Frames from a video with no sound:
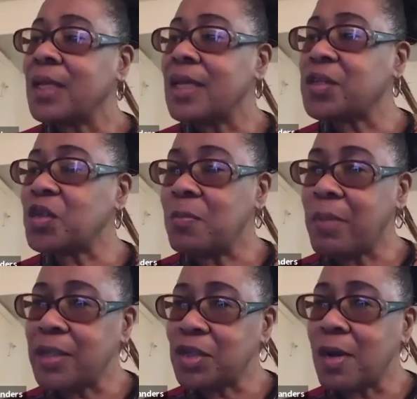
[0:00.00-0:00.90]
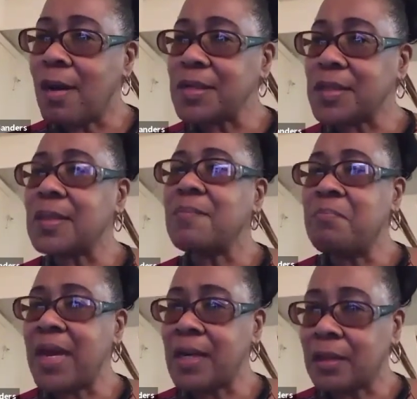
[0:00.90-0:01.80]
It's on my charts,
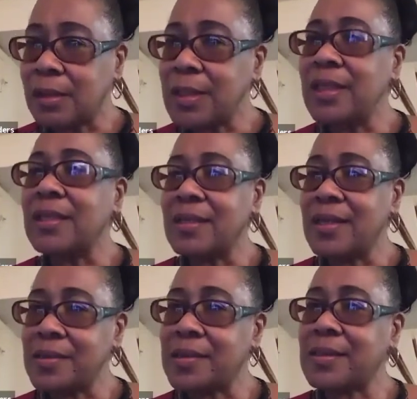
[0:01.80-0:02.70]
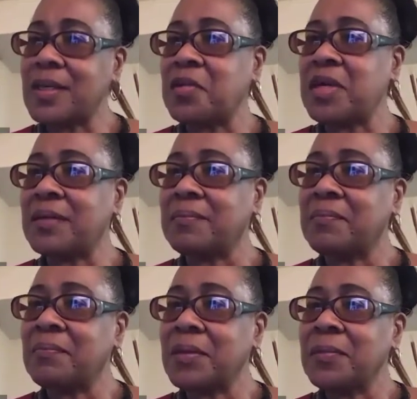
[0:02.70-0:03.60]
medically necessary.
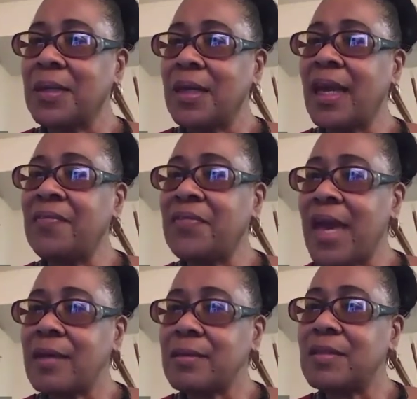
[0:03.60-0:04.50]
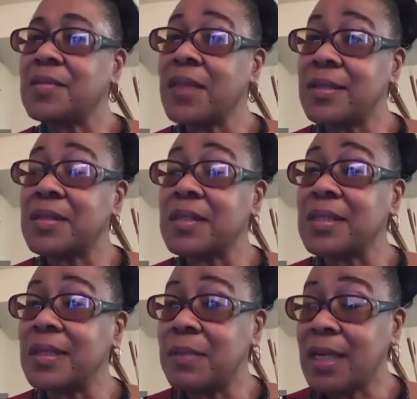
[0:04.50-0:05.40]
And that, thanks to
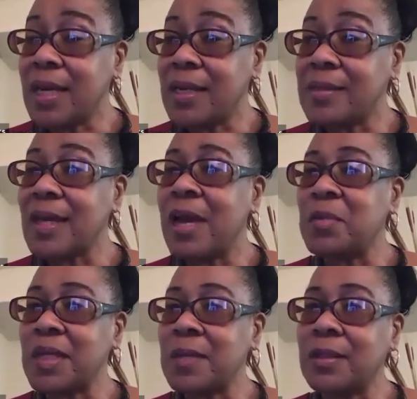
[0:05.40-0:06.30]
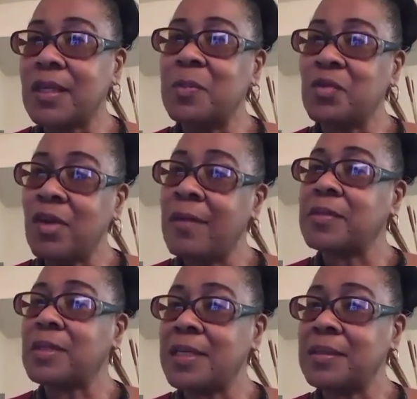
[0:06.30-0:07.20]
stem enhance, I was able to keep a
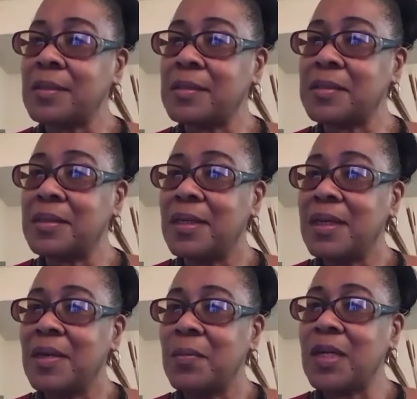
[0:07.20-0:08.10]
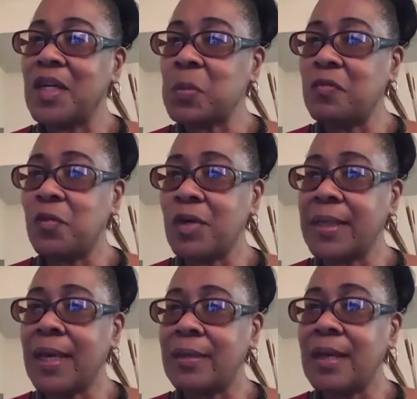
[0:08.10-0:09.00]
driver's license. Because before
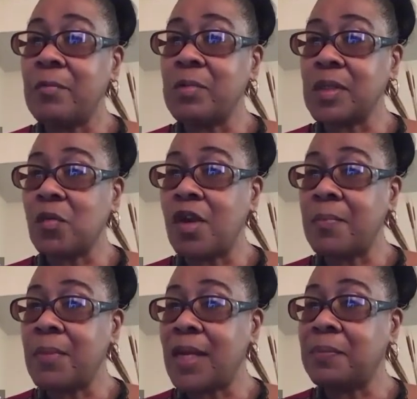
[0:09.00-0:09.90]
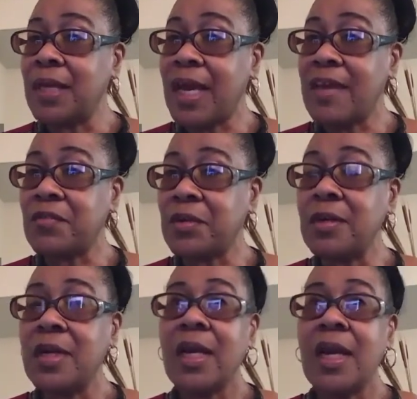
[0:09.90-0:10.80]
that, I was in automatic behavior.